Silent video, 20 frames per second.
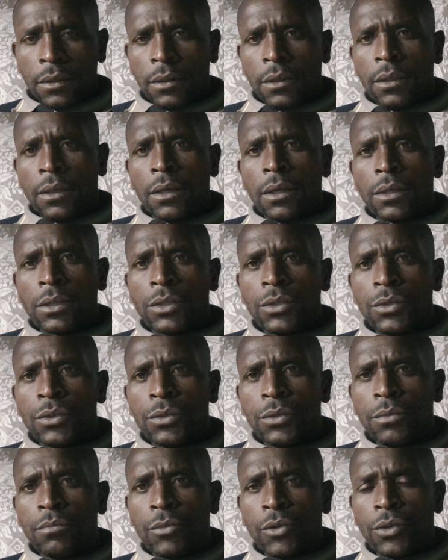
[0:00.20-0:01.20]

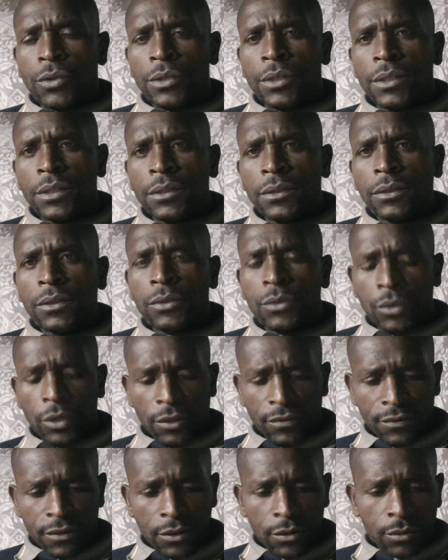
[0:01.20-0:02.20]
Good morning, good
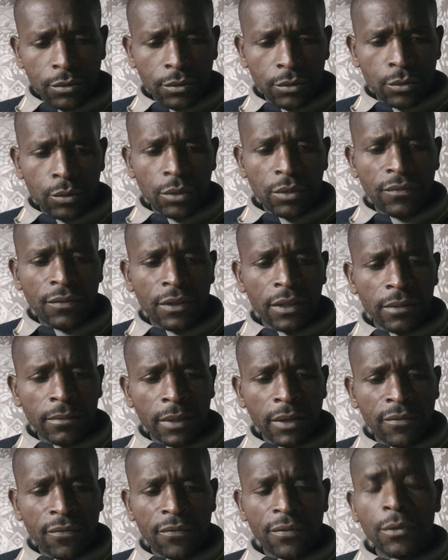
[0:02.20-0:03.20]
afternoon, good evening,
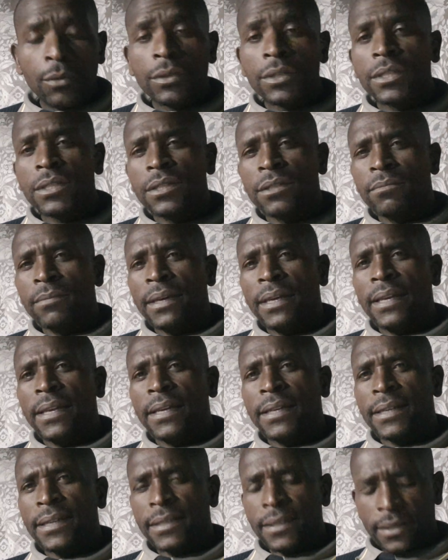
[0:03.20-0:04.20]
my viewers and my
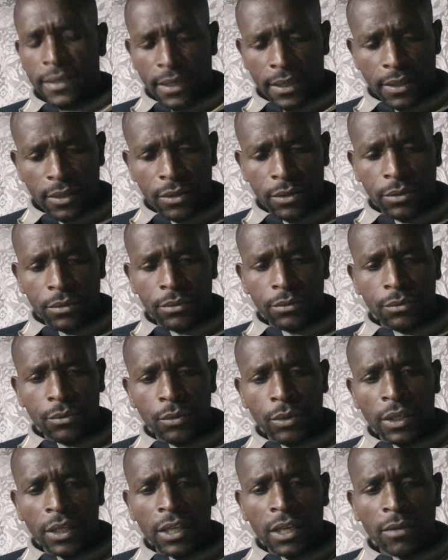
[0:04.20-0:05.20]
learners. I
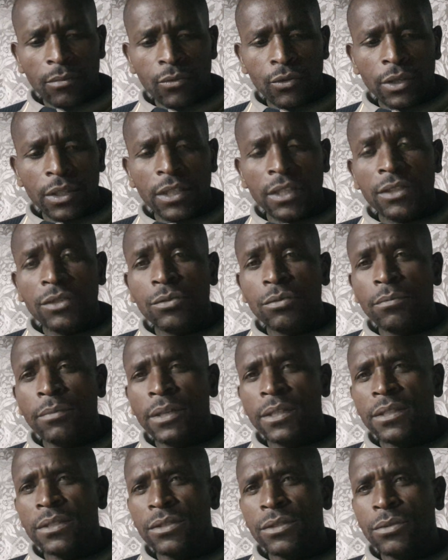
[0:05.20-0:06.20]
welcome you again to
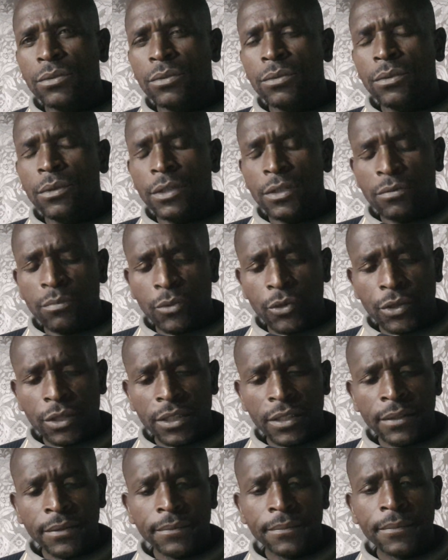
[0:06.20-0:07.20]
Many School this
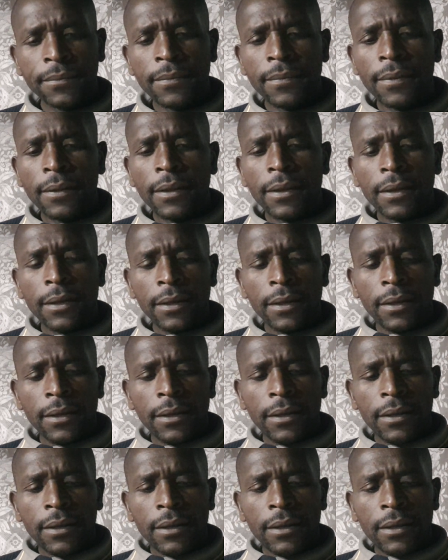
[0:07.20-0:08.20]
morning.
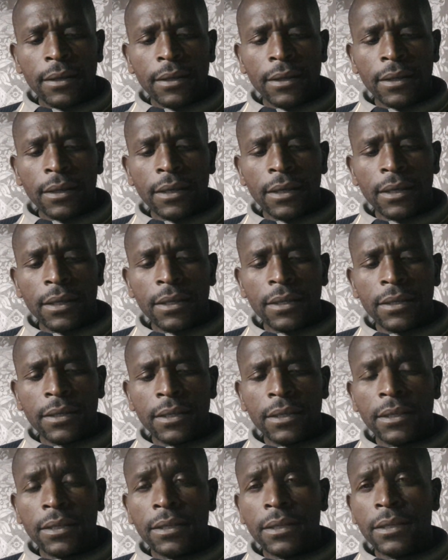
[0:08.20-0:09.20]
And
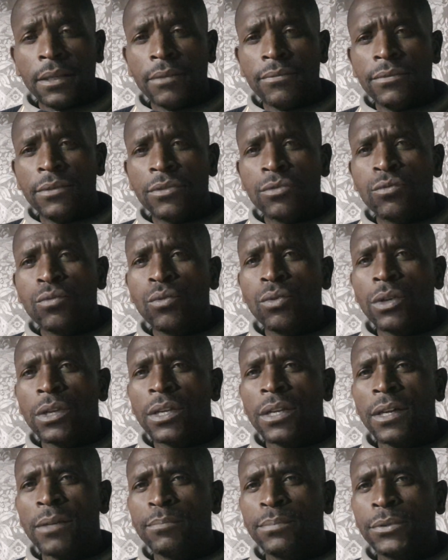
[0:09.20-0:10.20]
I've just
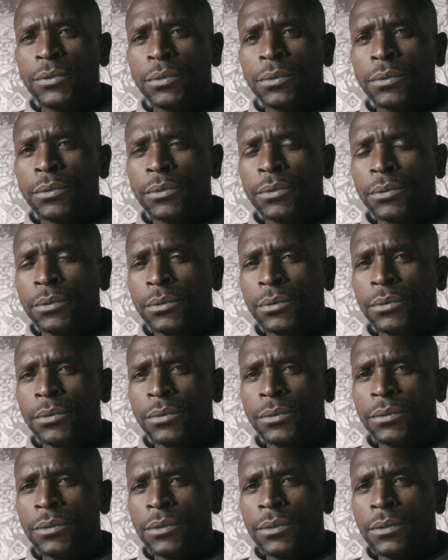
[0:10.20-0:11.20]
woken up
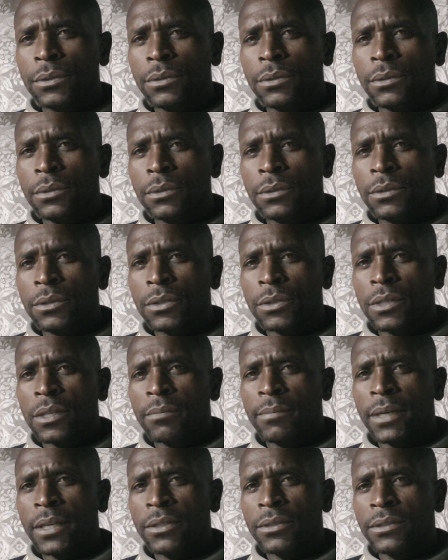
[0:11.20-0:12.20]
to talk
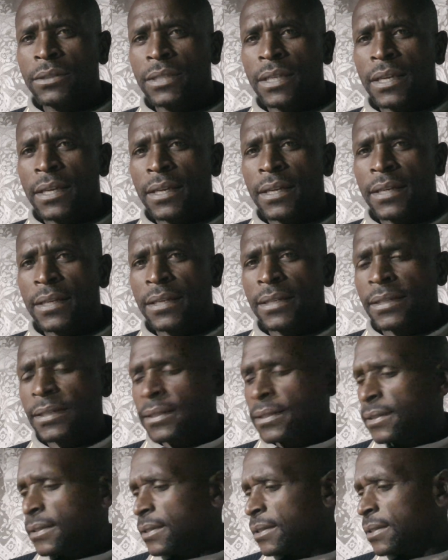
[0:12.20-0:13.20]
about
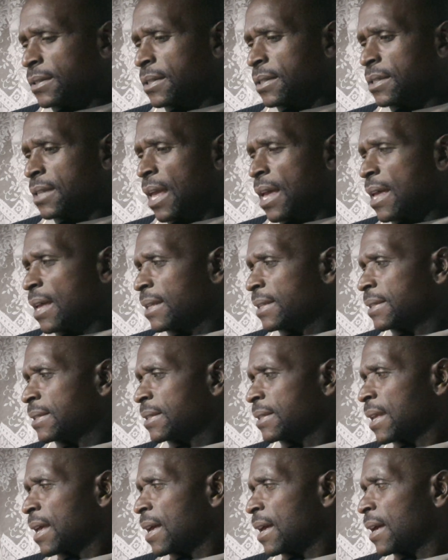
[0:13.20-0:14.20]

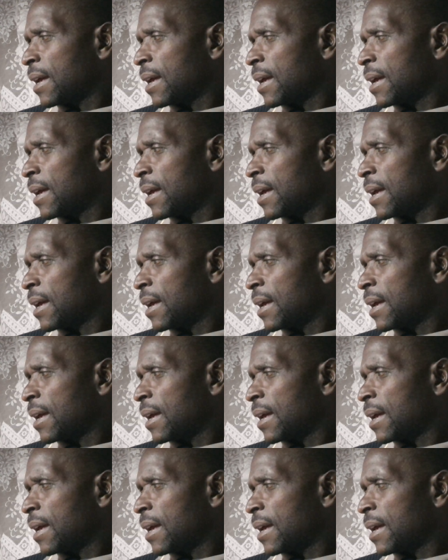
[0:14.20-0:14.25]
science